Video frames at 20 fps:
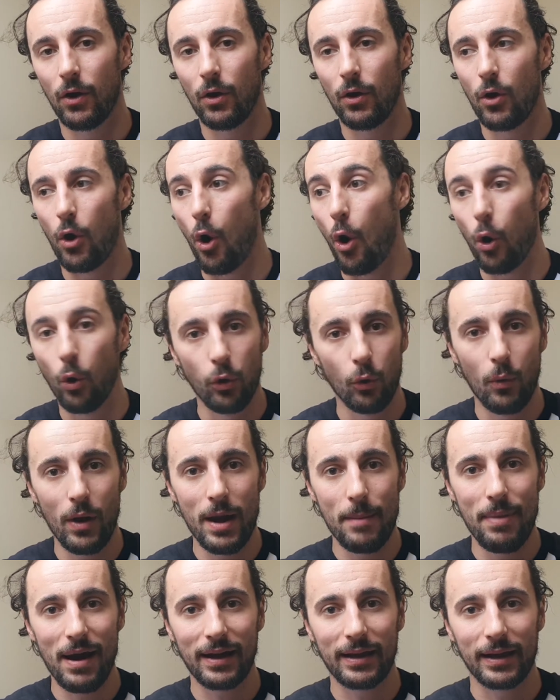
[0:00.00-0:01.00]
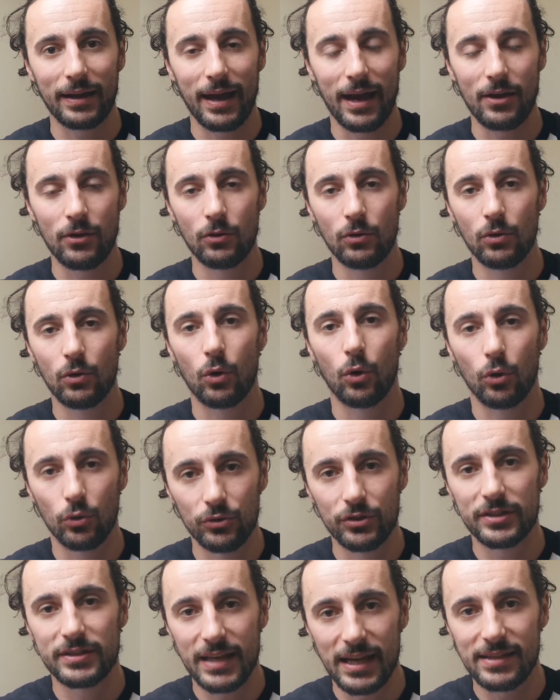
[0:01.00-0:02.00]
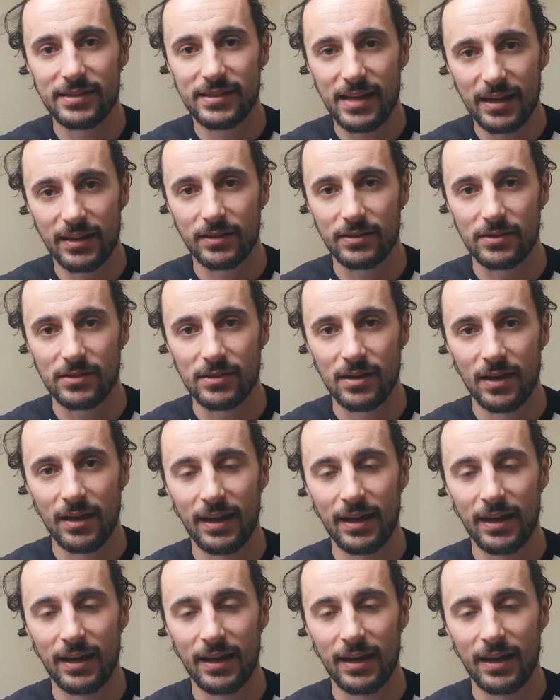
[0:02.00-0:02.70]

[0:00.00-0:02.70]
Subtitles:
all the way back again under 10 seconds.